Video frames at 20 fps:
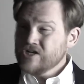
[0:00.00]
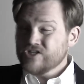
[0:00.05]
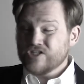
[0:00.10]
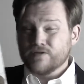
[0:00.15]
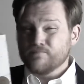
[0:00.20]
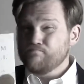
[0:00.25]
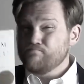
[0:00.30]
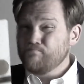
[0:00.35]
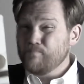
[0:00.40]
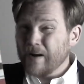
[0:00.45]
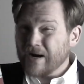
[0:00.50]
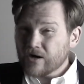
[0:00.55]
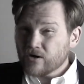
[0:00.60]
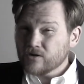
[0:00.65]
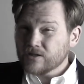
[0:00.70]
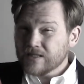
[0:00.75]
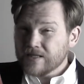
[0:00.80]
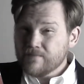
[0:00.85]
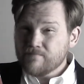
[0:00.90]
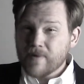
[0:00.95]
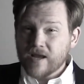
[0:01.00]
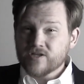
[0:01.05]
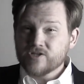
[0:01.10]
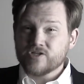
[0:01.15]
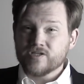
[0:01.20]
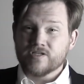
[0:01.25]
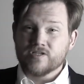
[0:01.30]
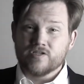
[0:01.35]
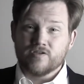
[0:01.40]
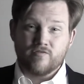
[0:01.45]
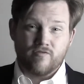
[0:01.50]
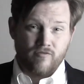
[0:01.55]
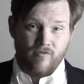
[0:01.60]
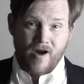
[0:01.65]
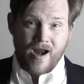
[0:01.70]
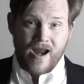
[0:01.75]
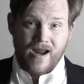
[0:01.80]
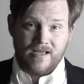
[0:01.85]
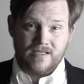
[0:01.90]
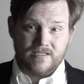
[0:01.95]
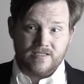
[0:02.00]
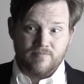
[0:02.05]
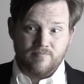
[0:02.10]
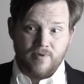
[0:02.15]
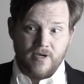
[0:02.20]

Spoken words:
She barely mentions France,